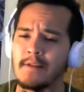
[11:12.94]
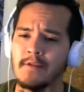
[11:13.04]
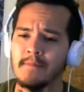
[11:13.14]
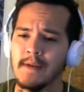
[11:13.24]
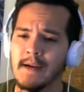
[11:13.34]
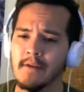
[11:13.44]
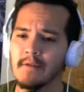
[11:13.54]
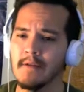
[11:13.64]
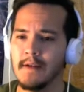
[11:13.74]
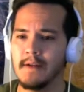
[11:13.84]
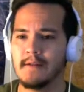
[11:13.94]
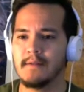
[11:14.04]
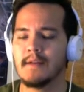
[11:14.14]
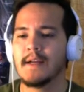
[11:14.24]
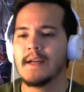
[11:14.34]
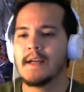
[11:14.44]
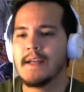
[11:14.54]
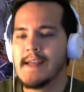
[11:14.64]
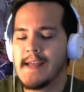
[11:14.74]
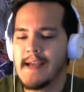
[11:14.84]
do battle right.
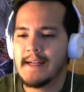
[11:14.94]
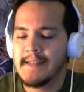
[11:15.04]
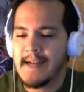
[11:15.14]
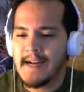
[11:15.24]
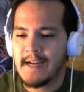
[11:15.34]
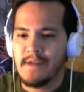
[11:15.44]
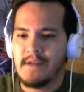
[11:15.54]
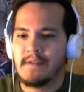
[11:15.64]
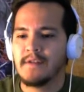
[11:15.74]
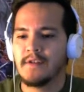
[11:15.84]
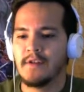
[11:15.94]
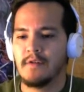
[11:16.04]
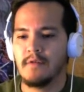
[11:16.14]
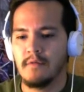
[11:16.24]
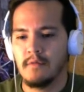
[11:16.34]
He can't attack me, so...